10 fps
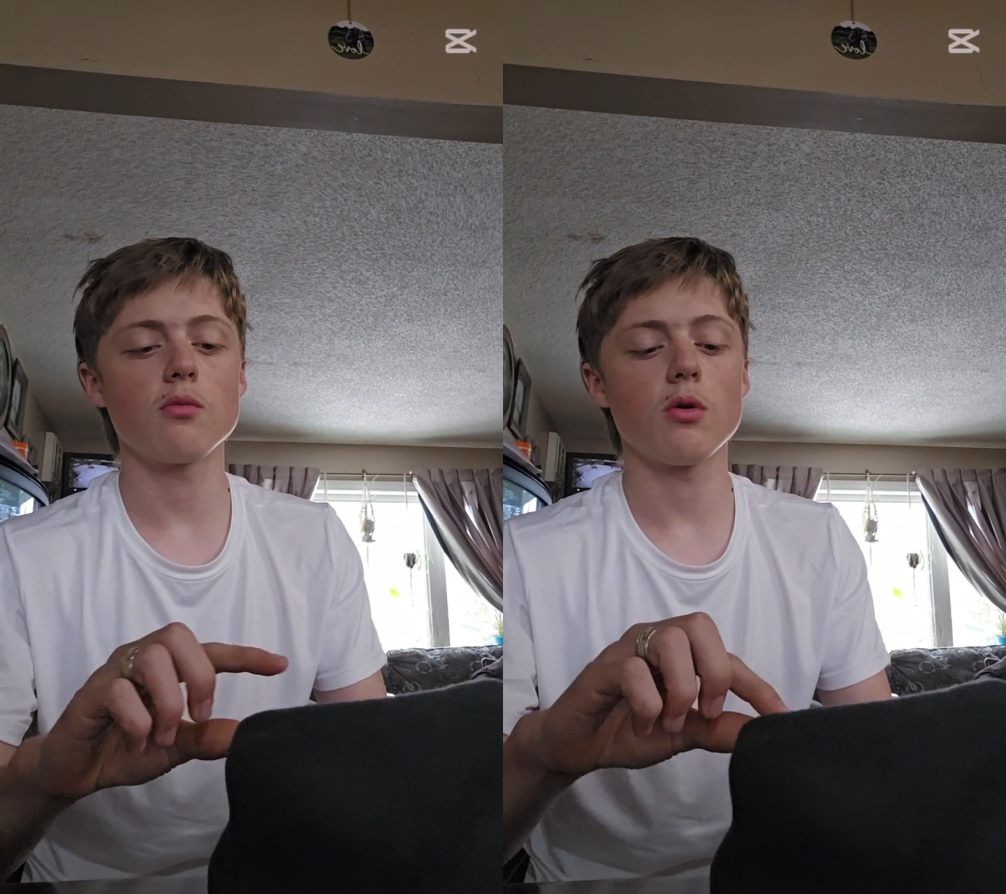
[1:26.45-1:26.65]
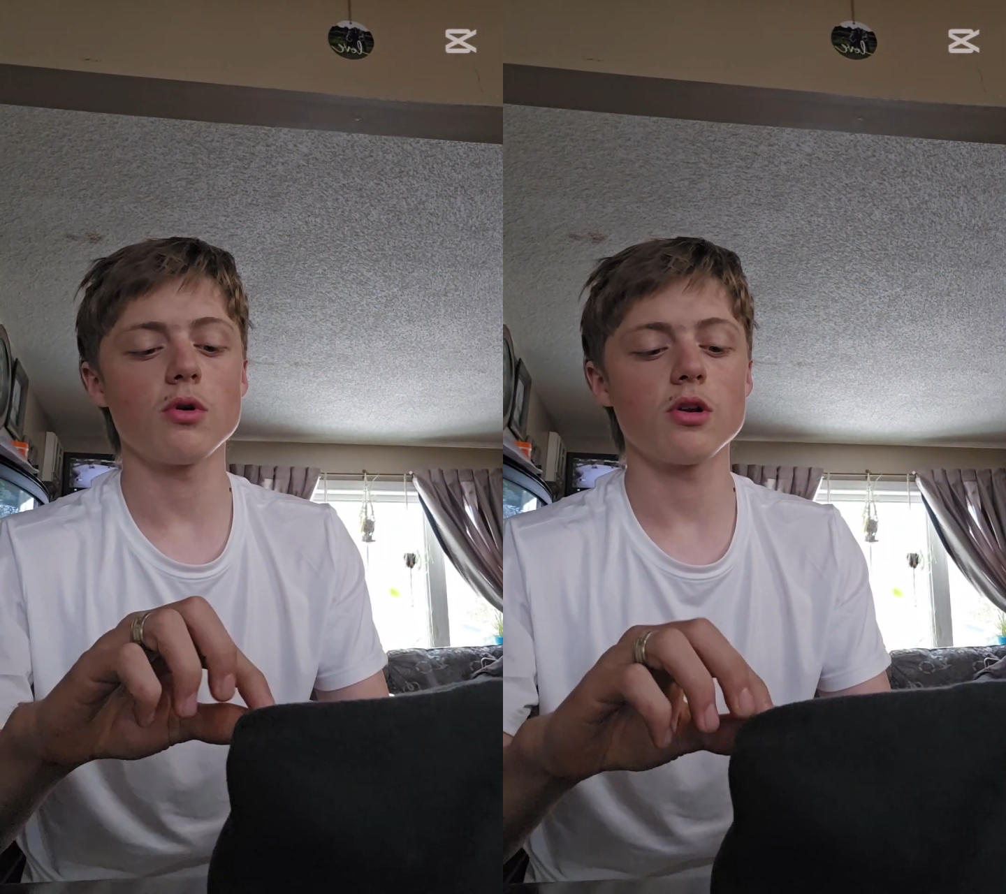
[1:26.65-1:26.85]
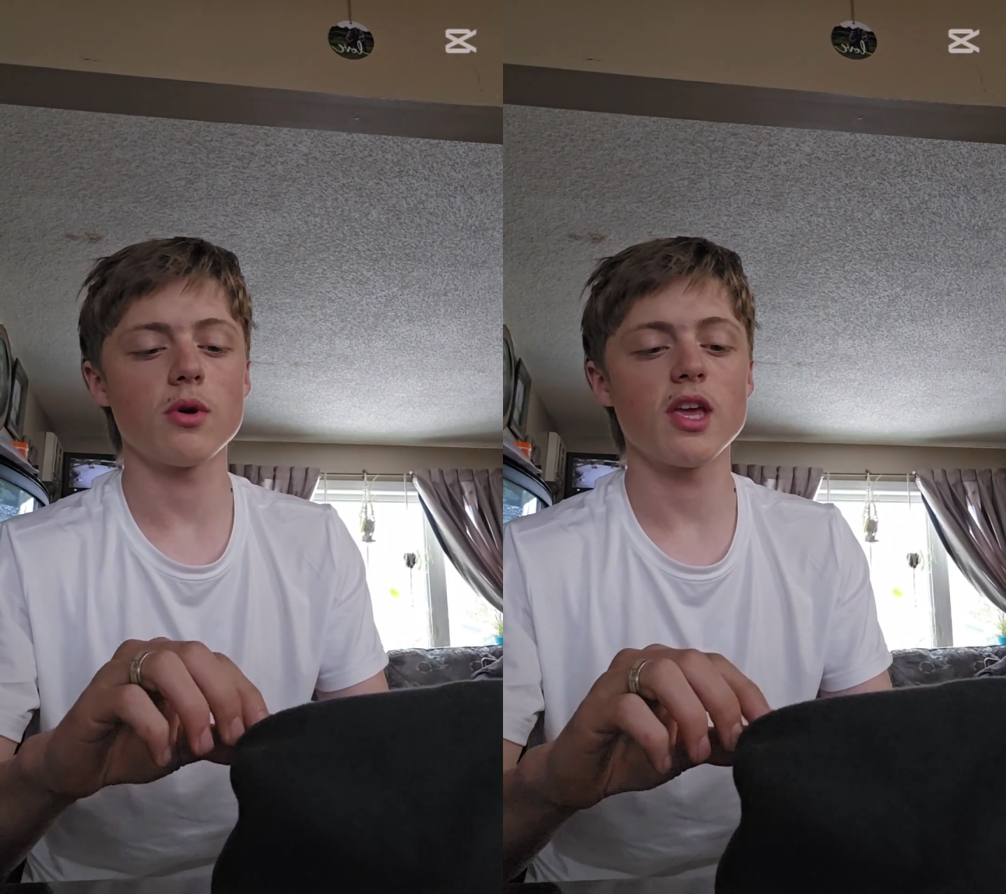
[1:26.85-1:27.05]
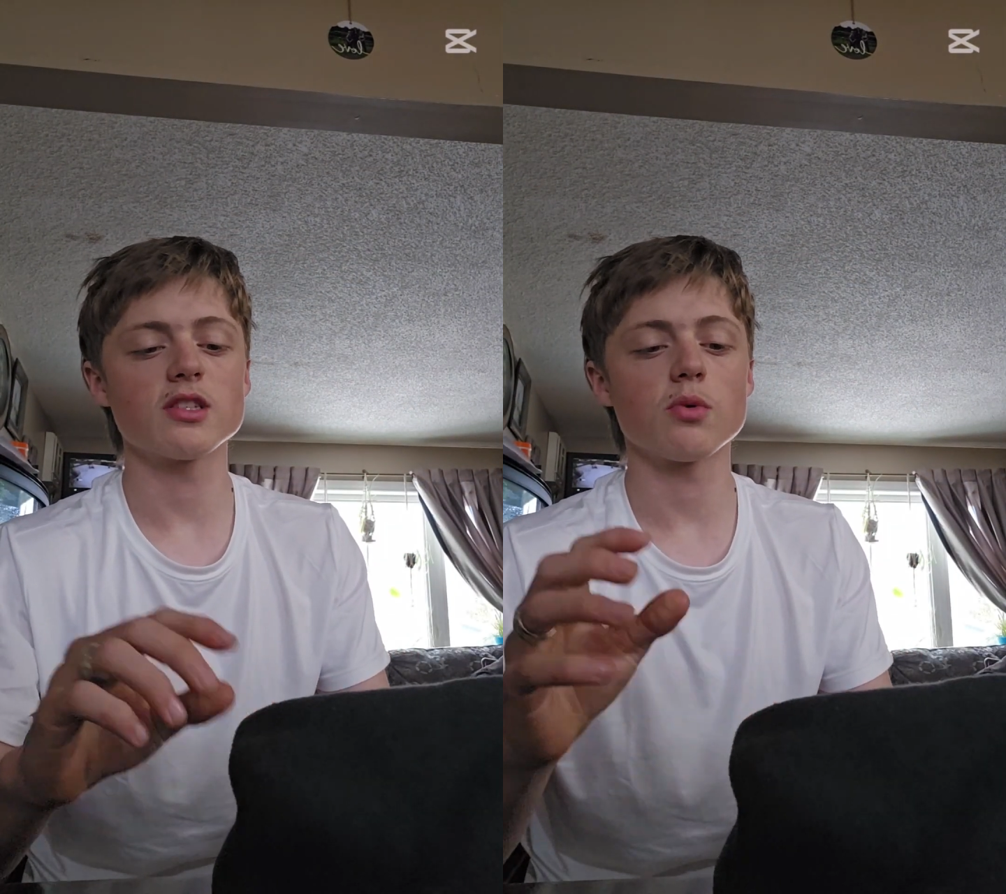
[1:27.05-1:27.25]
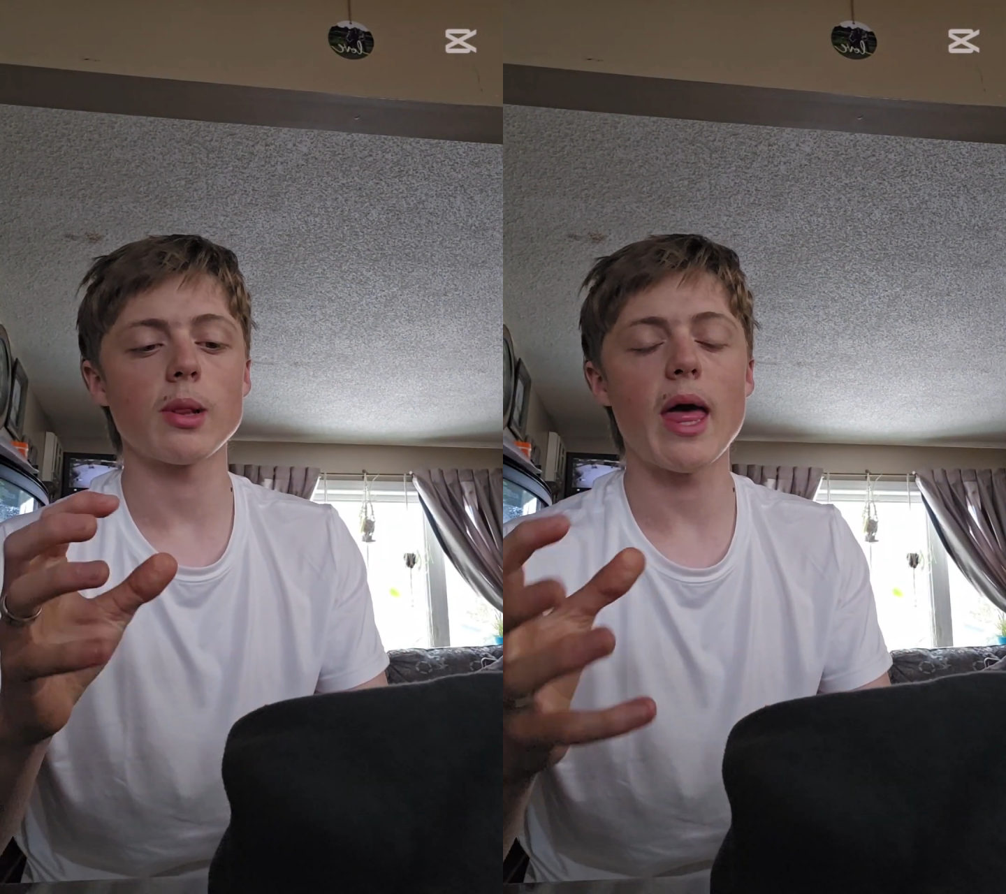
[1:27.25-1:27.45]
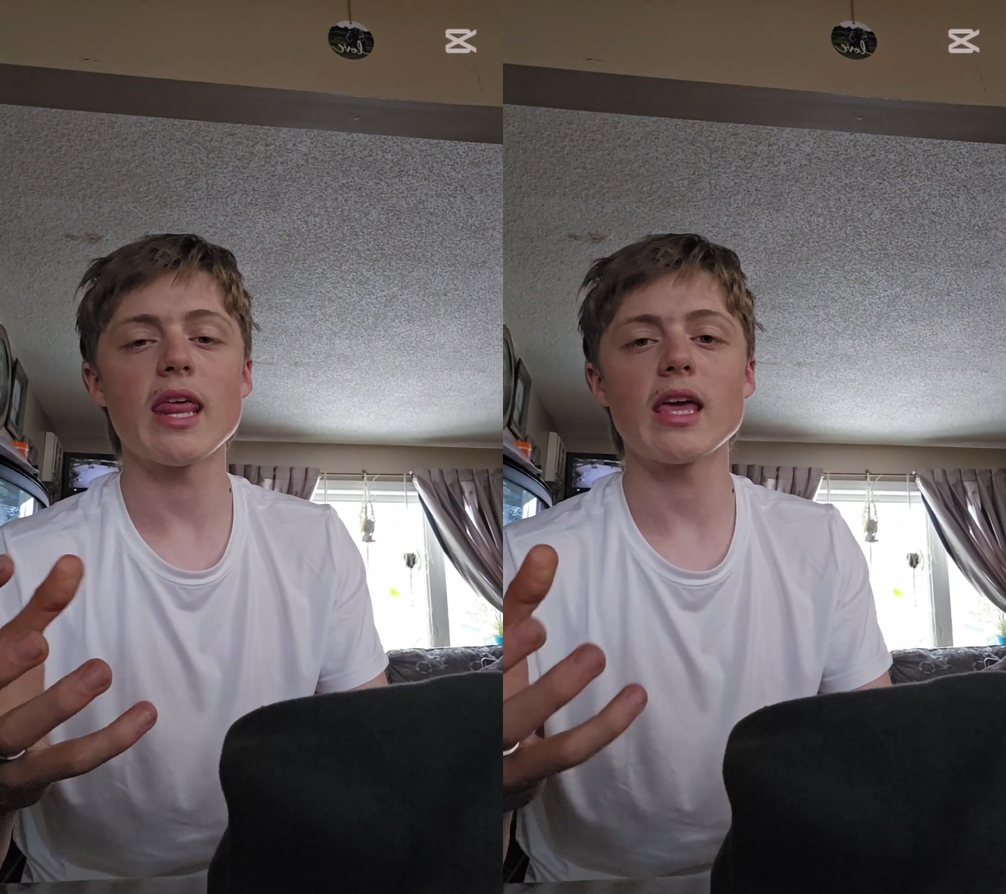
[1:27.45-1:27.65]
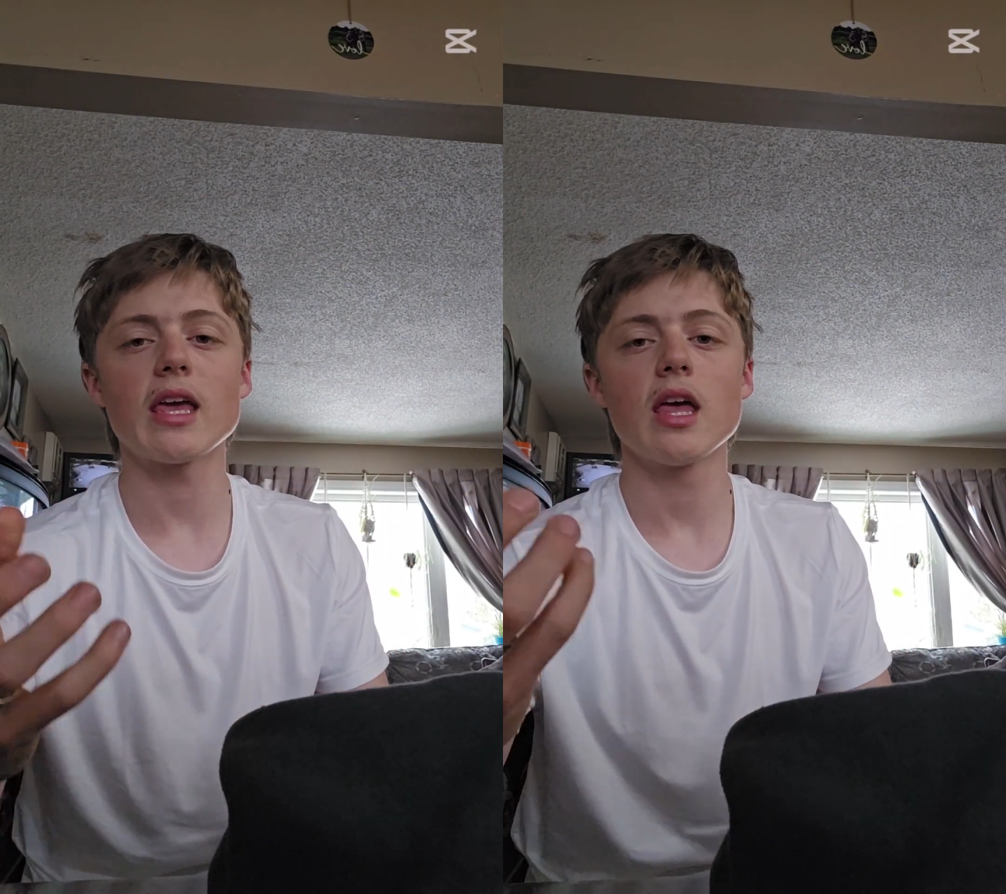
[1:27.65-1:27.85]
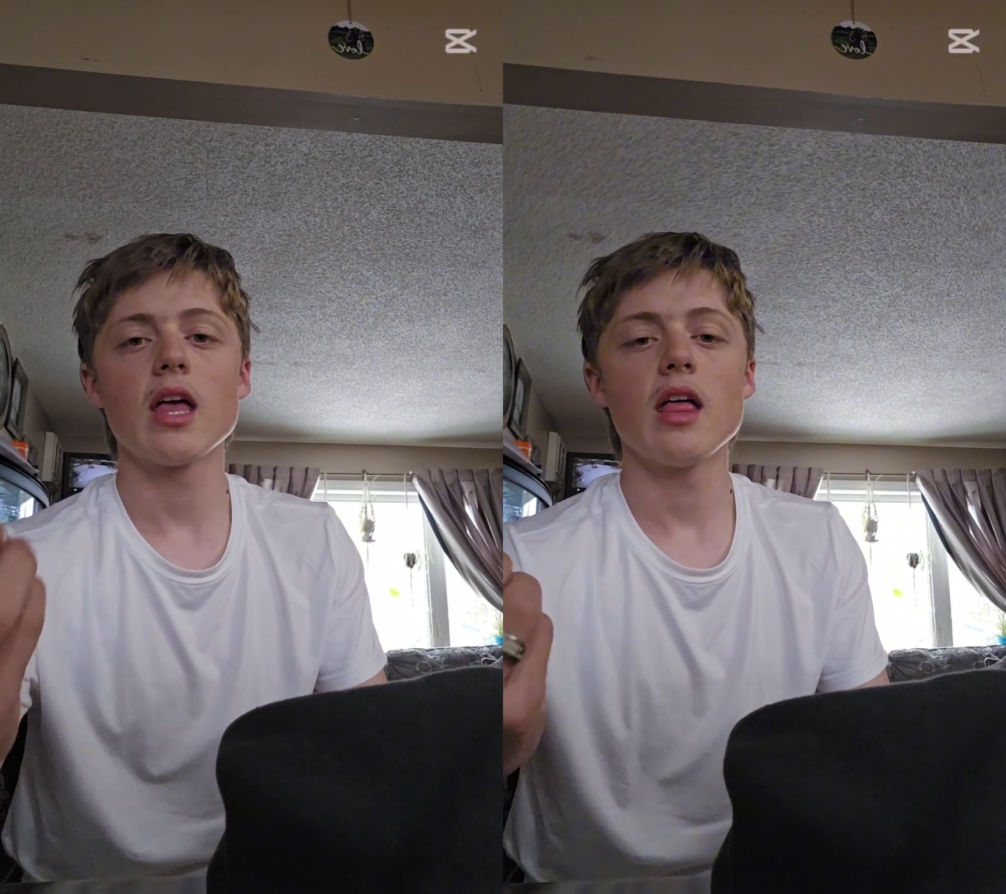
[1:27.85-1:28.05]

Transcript: and what we're doing is we're letting